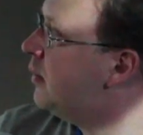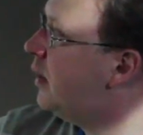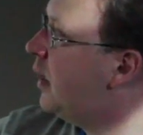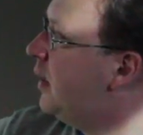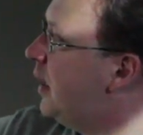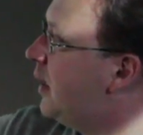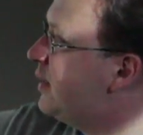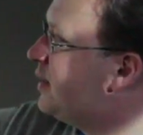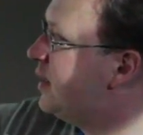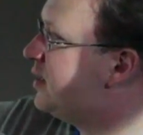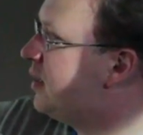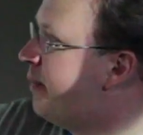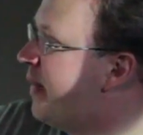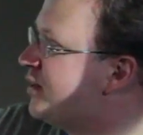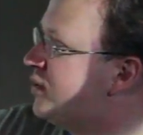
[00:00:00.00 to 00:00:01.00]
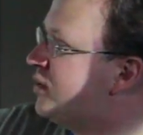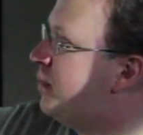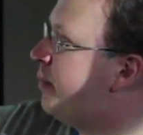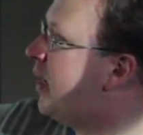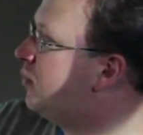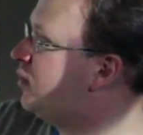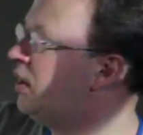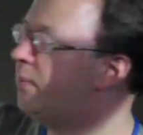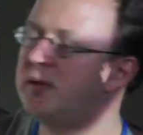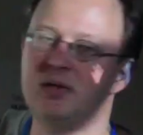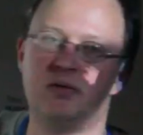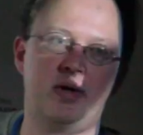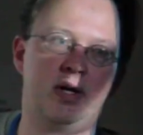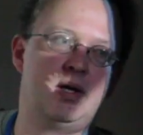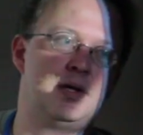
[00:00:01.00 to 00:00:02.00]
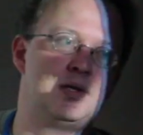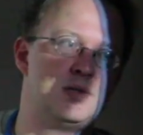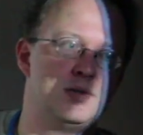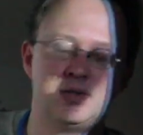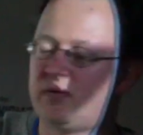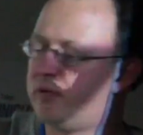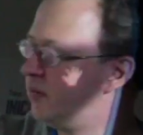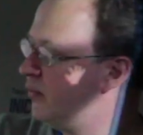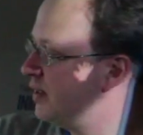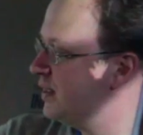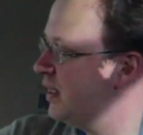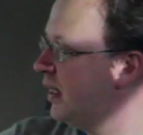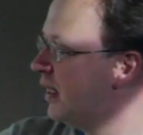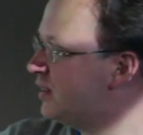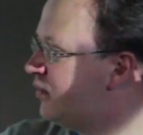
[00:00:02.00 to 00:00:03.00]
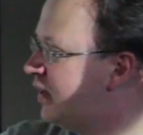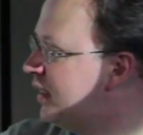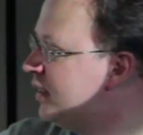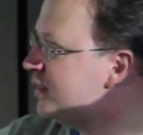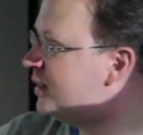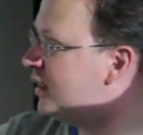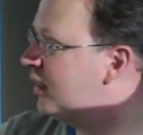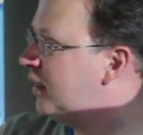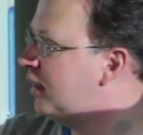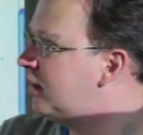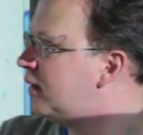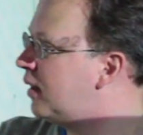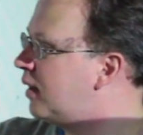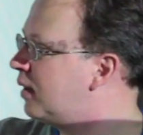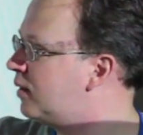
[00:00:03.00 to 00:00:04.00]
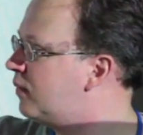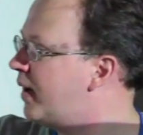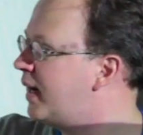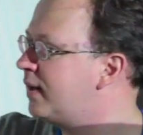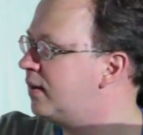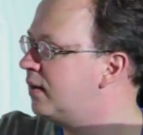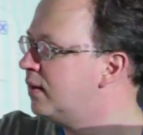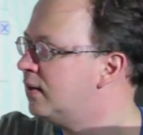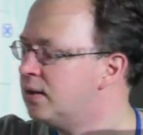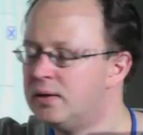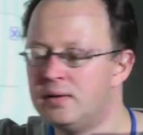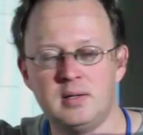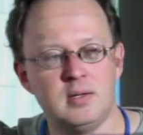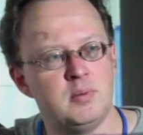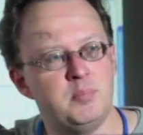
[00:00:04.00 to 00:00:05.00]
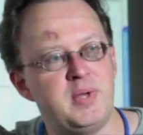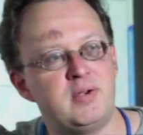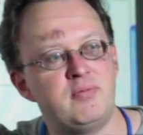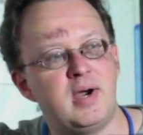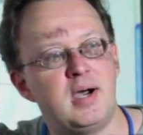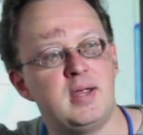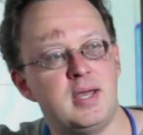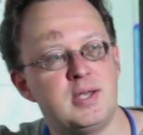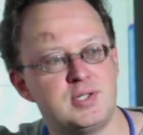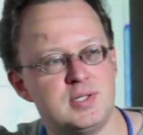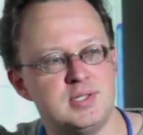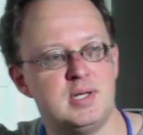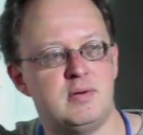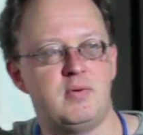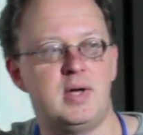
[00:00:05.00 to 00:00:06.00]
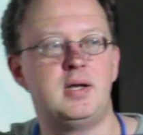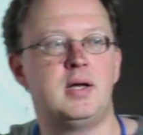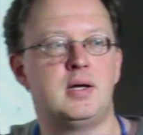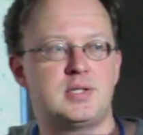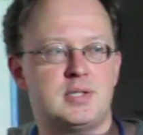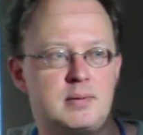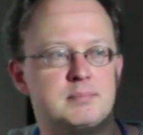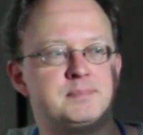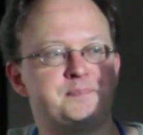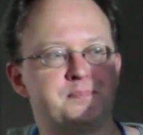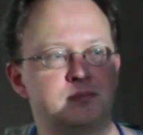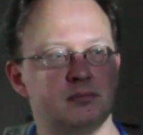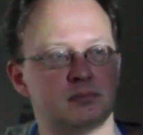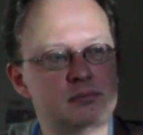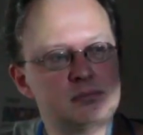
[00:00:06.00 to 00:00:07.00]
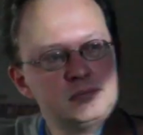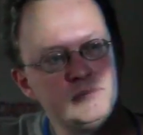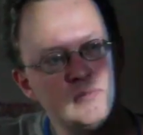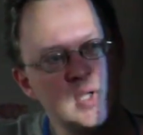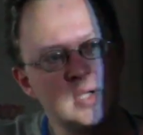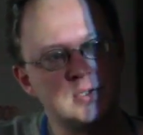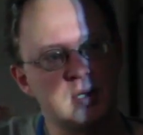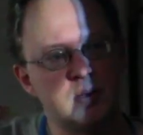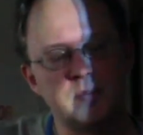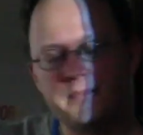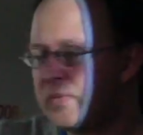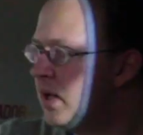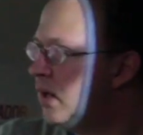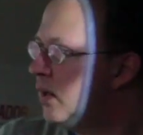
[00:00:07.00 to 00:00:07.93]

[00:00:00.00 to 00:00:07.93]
And here the system measures about double the radiation. So what we're seeing is within the city there are quite big variations in radiation. So